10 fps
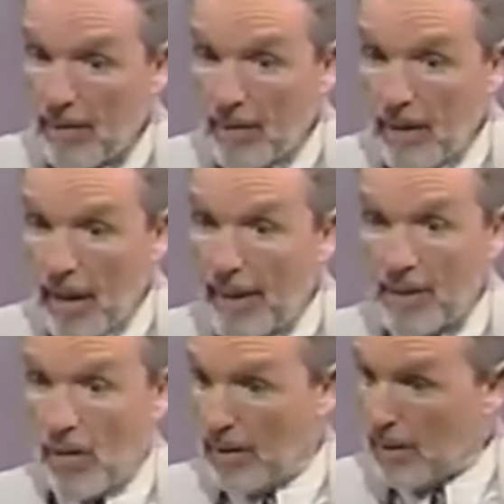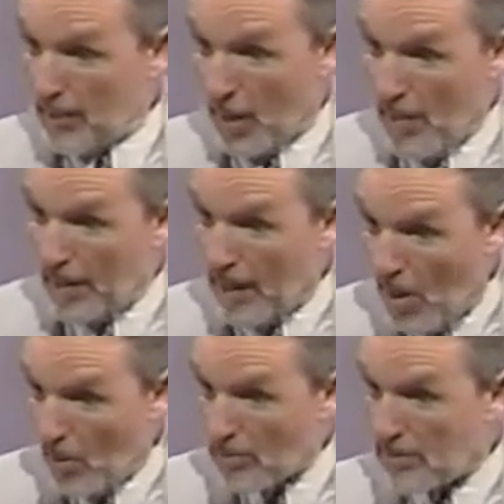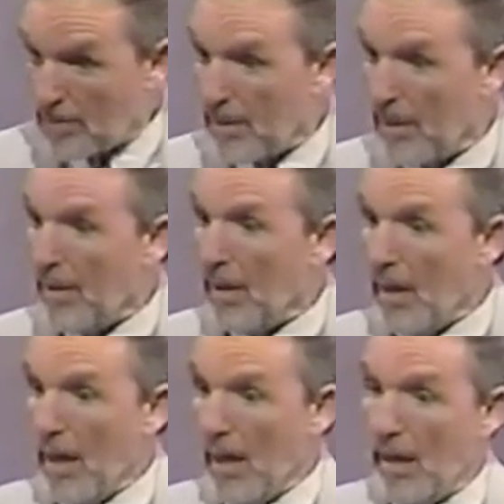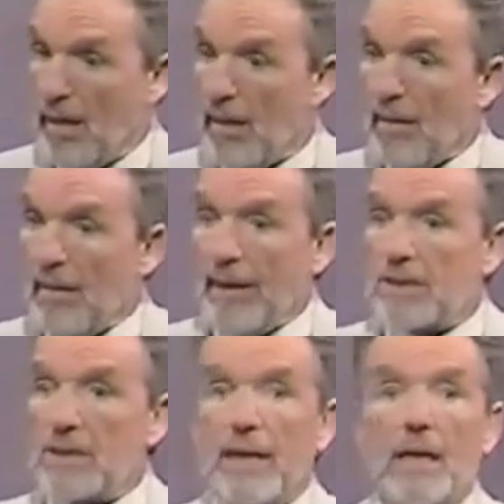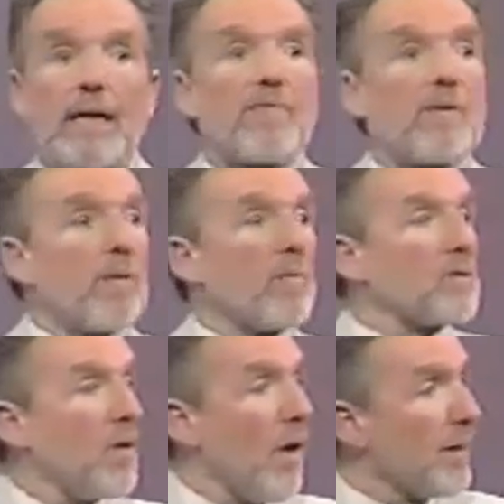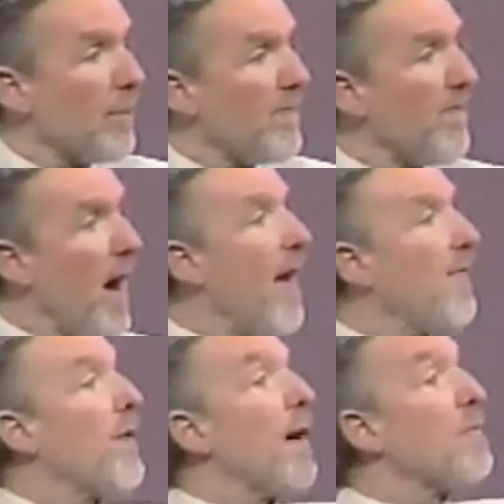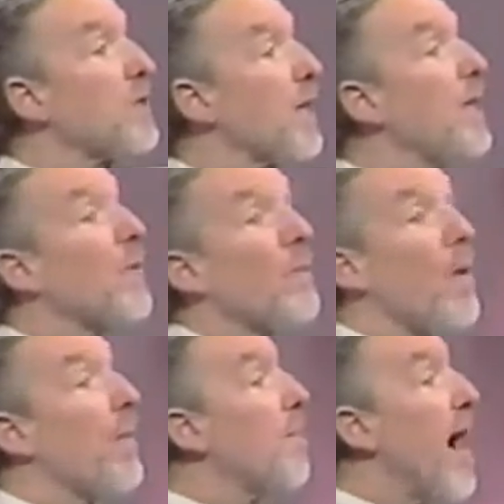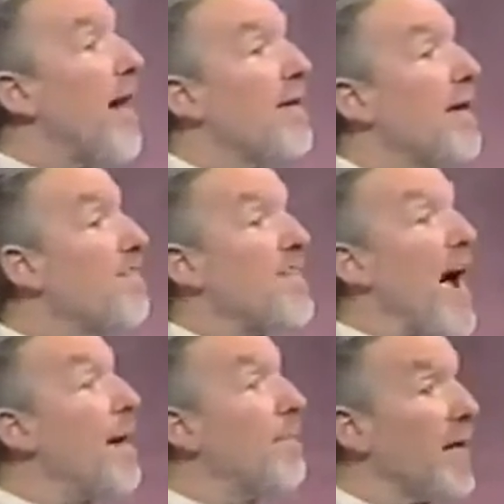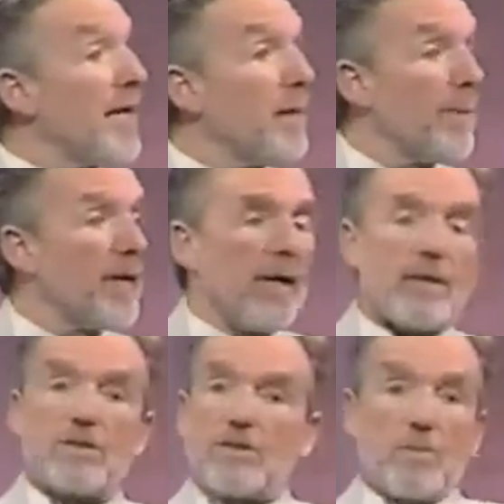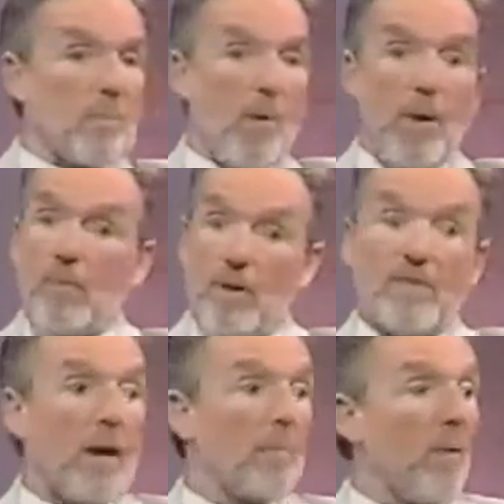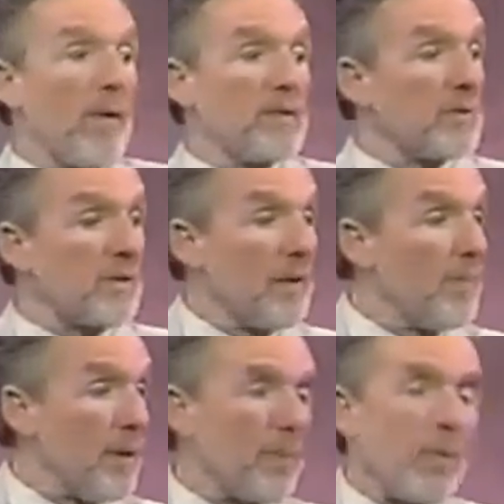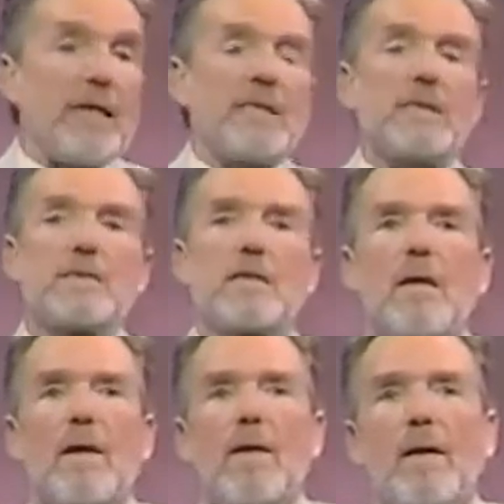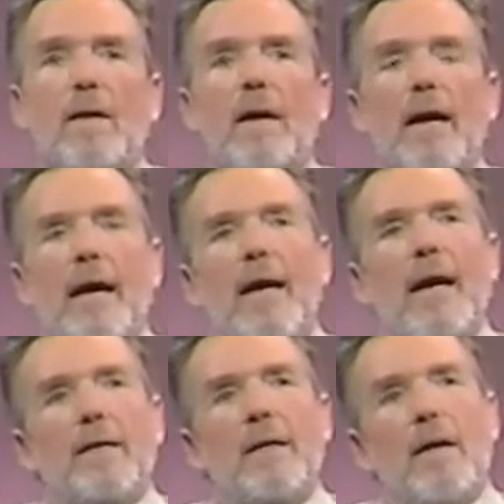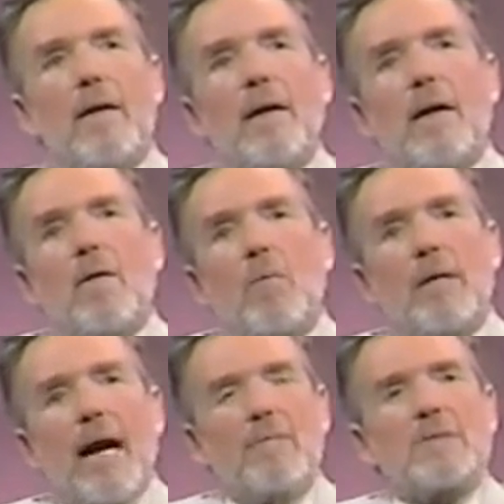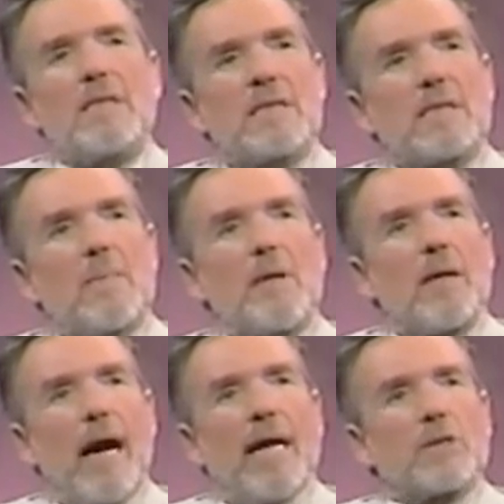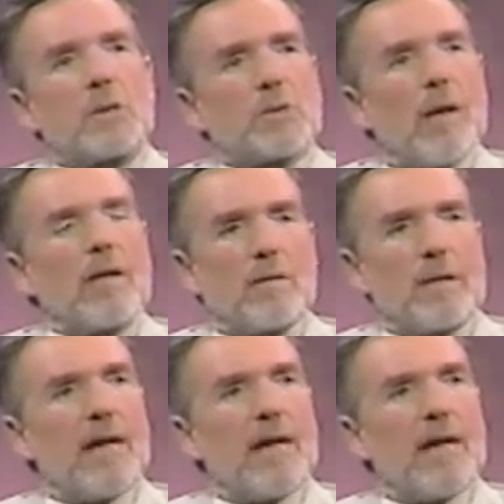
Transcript: I could hardly blow my nose. And suddenly everyone was calling me father. I was a hero in my family because, boy, one of our boys was going to be a priest. And when I was in the seminary, I struggled.